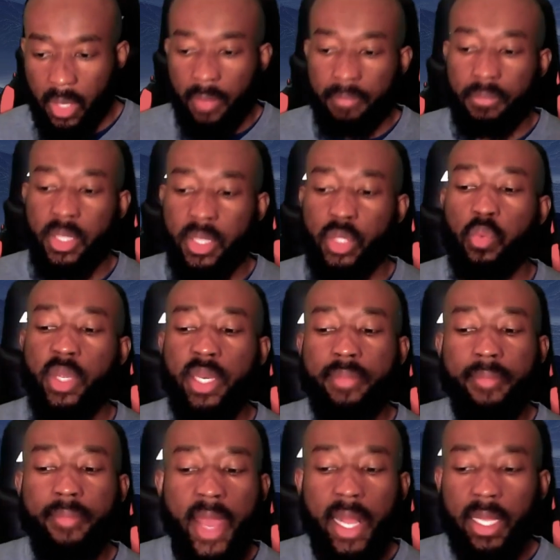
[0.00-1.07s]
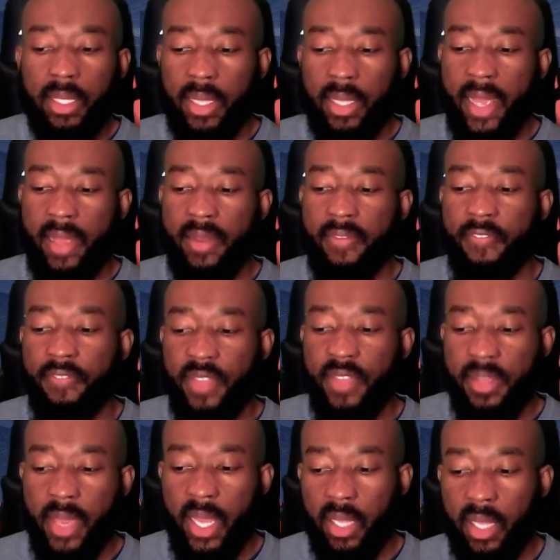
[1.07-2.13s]
between male and
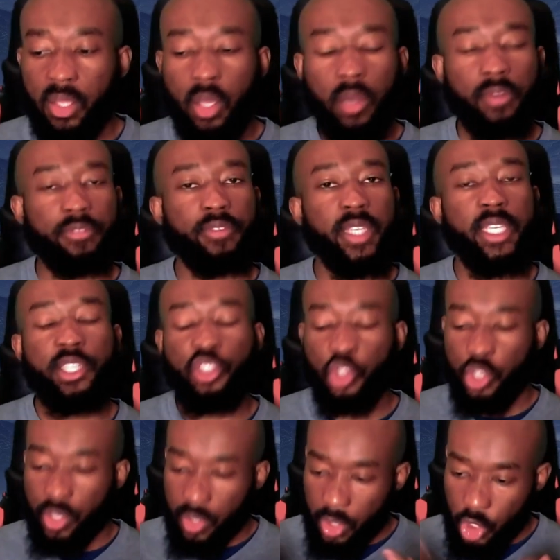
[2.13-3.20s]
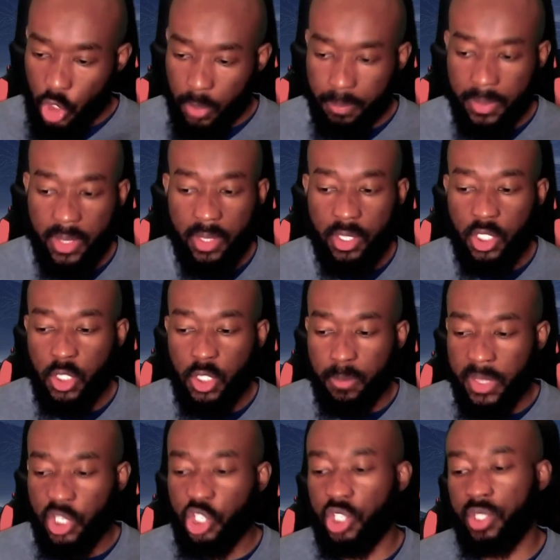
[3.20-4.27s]
female of each
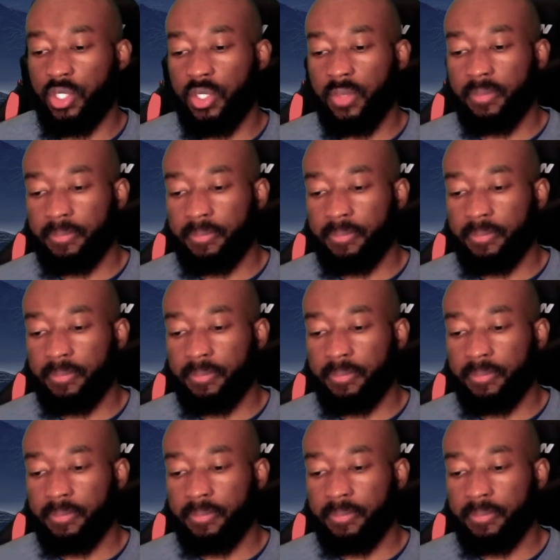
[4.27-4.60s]
species.